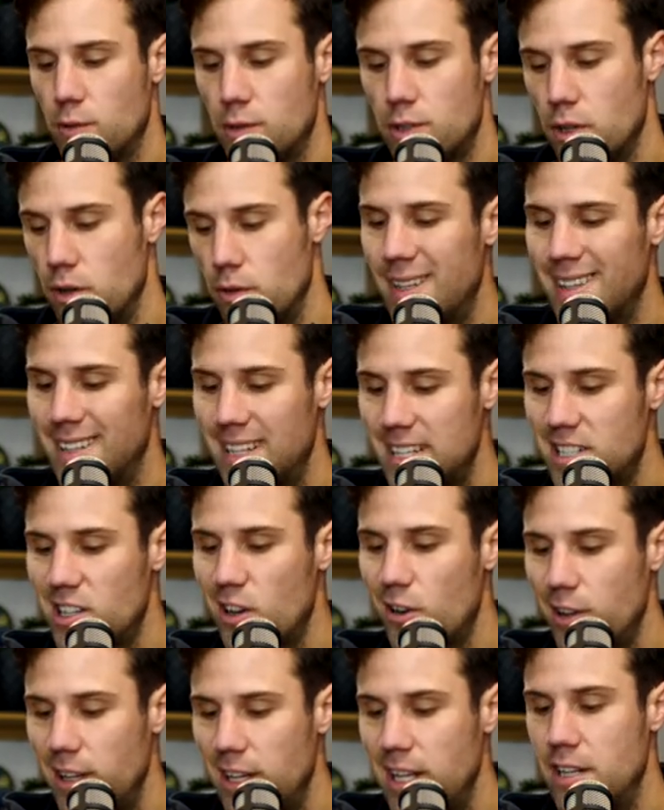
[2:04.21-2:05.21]
So let's go
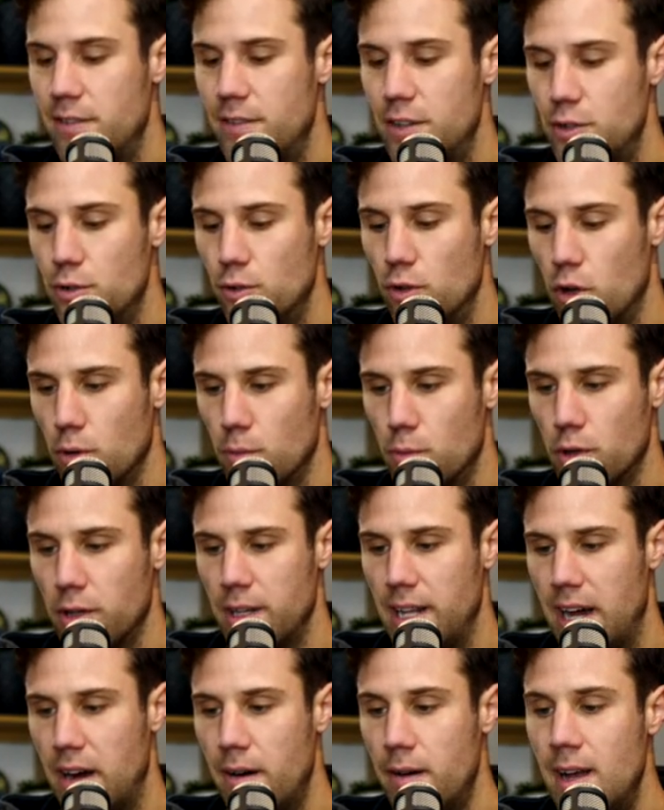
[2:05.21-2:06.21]
to the individual logbook
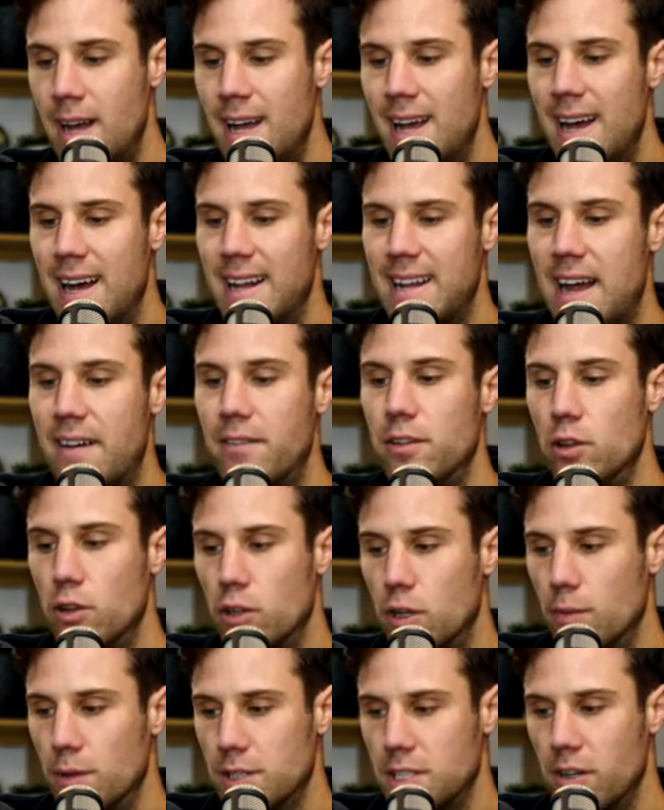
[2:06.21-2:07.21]
now and have a look
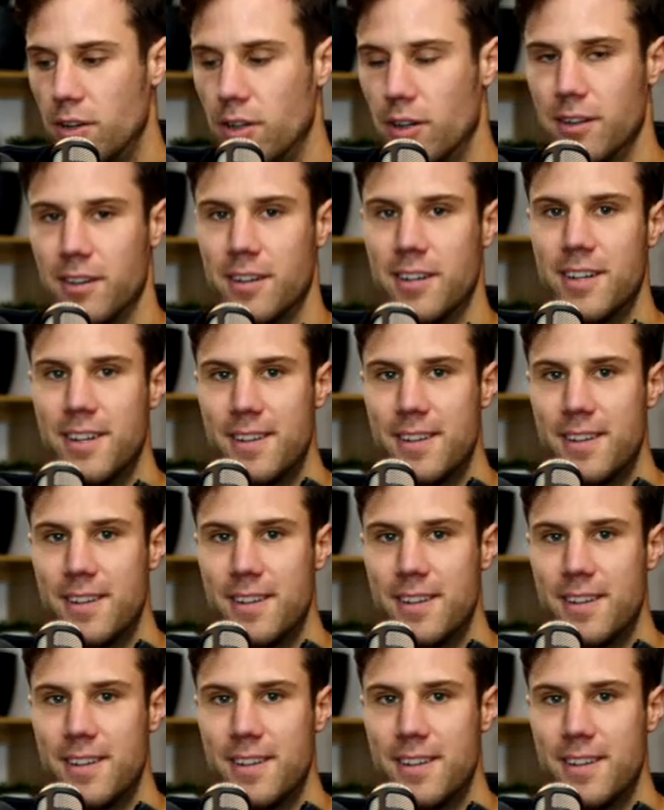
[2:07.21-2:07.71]
at what's going on.